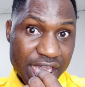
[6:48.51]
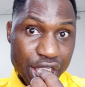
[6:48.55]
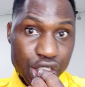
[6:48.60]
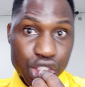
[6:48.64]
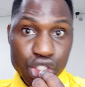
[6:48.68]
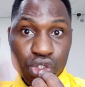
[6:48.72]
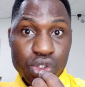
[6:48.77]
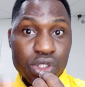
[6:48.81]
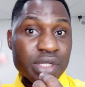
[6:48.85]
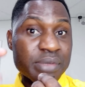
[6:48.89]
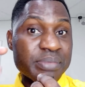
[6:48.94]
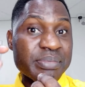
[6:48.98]
It
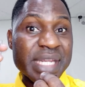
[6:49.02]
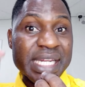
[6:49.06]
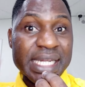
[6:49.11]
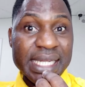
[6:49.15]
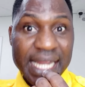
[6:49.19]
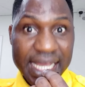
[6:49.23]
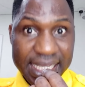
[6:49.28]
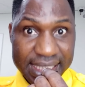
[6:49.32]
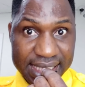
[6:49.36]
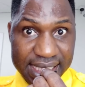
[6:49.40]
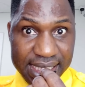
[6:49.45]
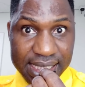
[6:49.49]
shouldn't be
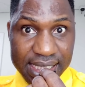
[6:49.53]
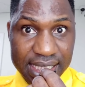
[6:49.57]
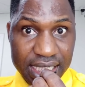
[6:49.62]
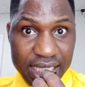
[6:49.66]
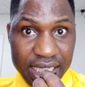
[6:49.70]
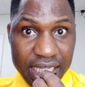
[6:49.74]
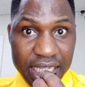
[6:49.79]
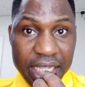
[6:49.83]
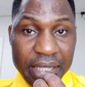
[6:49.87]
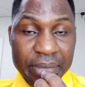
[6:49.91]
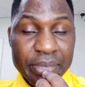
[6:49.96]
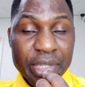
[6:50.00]
less,
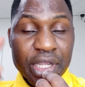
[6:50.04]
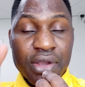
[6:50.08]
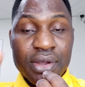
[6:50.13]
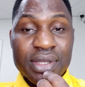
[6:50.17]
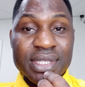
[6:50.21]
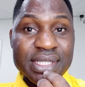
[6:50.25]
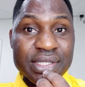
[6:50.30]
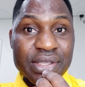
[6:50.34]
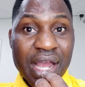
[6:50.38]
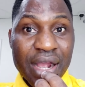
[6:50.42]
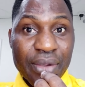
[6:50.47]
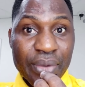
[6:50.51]

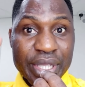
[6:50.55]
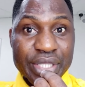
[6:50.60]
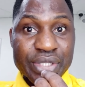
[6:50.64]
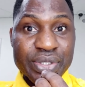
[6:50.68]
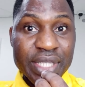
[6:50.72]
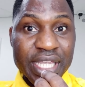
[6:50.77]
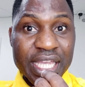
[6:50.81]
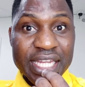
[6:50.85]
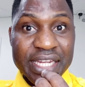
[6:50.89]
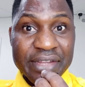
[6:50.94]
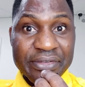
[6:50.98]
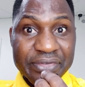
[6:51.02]
because you are going to
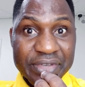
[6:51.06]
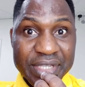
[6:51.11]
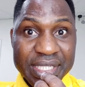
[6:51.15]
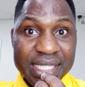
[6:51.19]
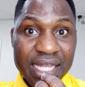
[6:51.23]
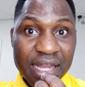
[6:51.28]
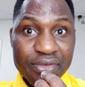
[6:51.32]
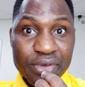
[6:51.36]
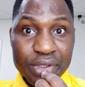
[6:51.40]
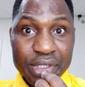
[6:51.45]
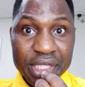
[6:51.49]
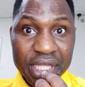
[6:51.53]
get a
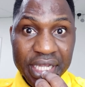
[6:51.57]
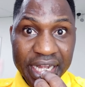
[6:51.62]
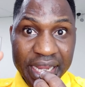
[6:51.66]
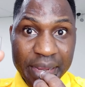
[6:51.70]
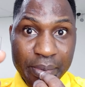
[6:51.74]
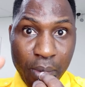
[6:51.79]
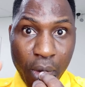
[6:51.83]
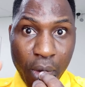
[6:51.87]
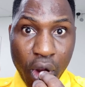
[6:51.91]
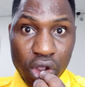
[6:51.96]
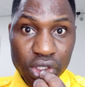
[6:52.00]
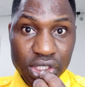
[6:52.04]
visa for 3
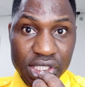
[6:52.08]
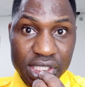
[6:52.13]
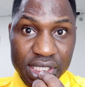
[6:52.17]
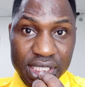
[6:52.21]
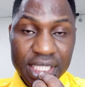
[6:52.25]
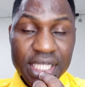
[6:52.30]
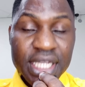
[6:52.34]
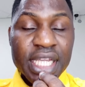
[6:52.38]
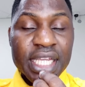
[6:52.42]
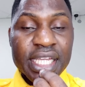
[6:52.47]
months.